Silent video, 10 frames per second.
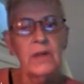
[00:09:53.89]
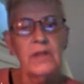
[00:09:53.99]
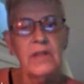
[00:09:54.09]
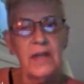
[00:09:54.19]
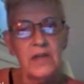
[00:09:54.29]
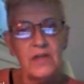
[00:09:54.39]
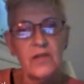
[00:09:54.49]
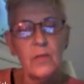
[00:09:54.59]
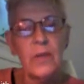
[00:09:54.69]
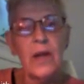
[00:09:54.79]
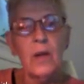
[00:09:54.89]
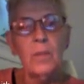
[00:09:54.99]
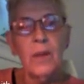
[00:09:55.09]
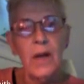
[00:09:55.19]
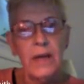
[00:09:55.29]
texts without
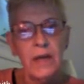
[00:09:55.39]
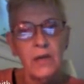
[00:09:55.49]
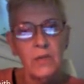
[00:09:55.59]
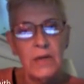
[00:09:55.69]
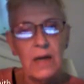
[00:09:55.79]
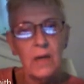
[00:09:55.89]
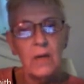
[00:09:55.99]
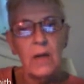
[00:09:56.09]
bogging you down.